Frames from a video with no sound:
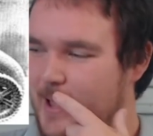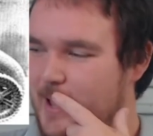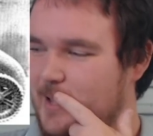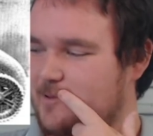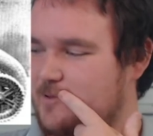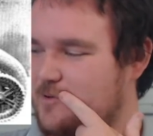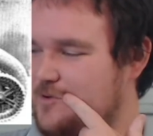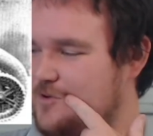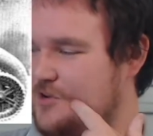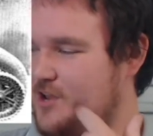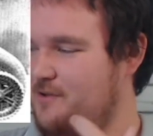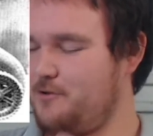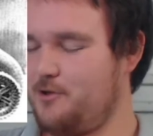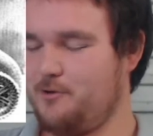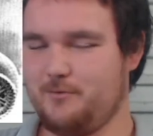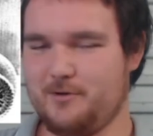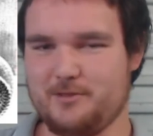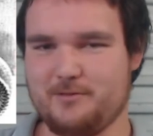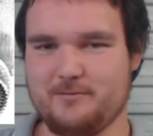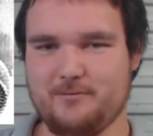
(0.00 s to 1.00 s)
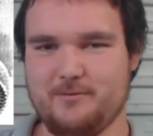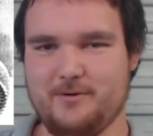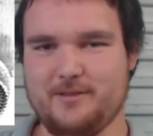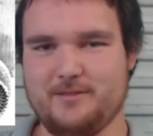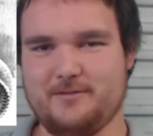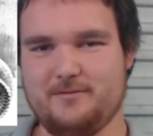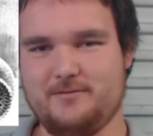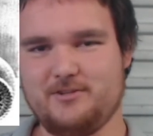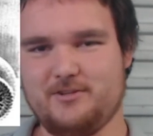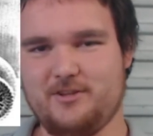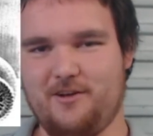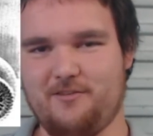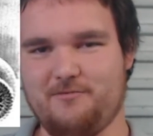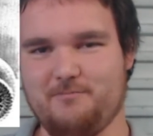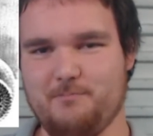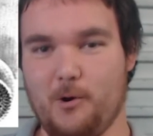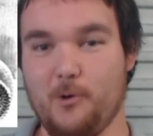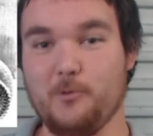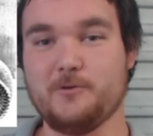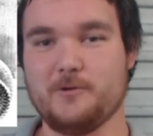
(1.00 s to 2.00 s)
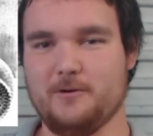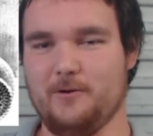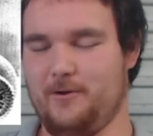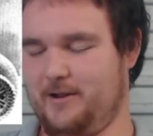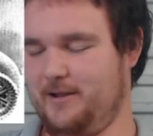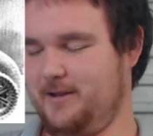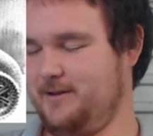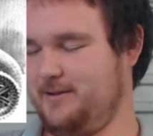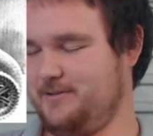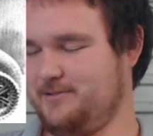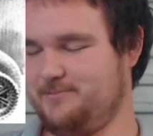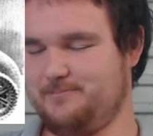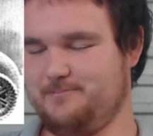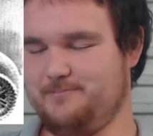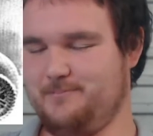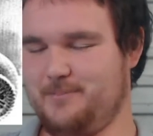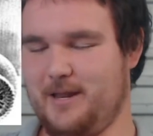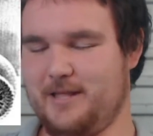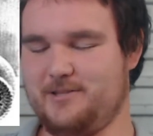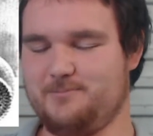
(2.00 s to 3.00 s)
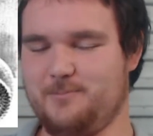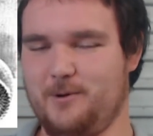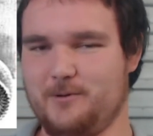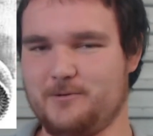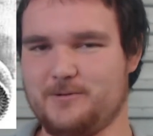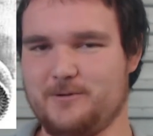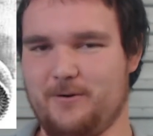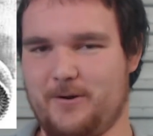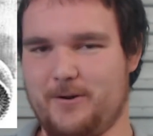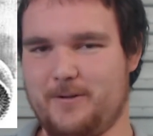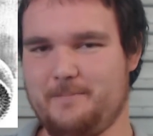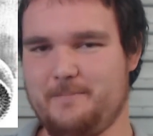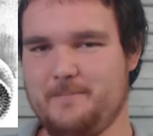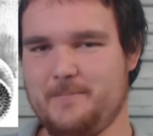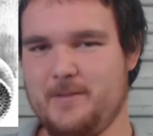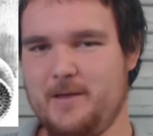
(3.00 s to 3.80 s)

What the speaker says: It's a Chevy with stuff bolted on it, just plates bolted on it,